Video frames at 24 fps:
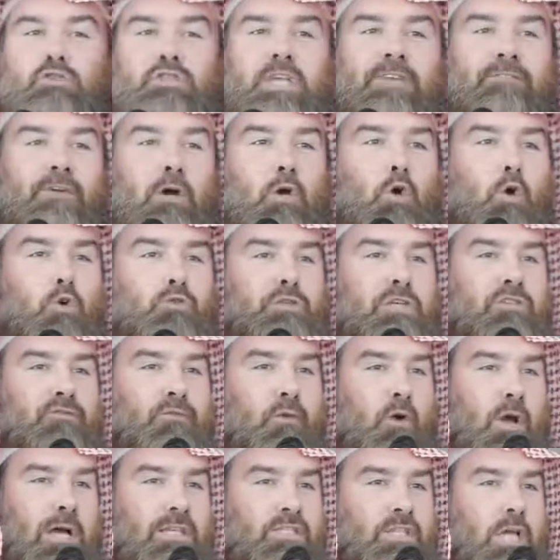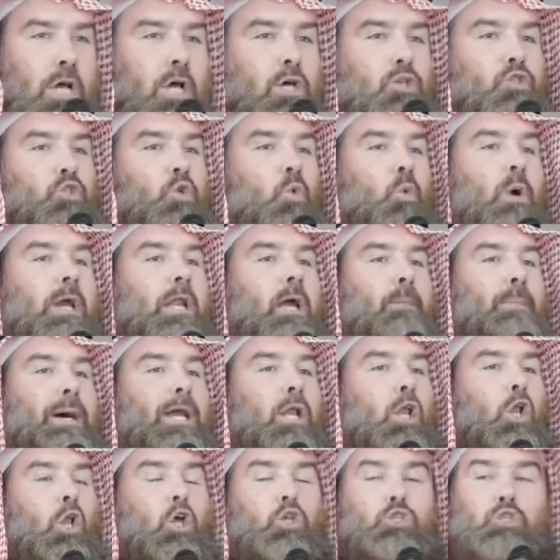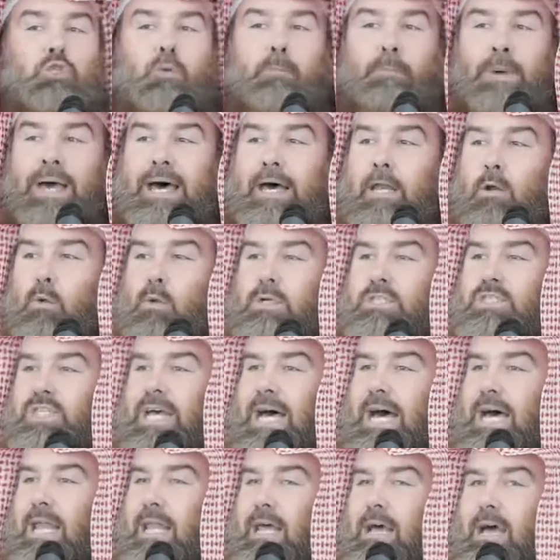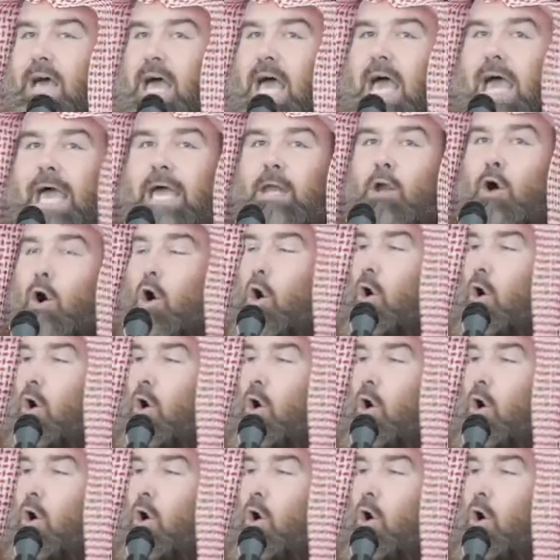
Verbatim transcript: those difficulties for us. So what about Allah subhanahu wa ta'ala and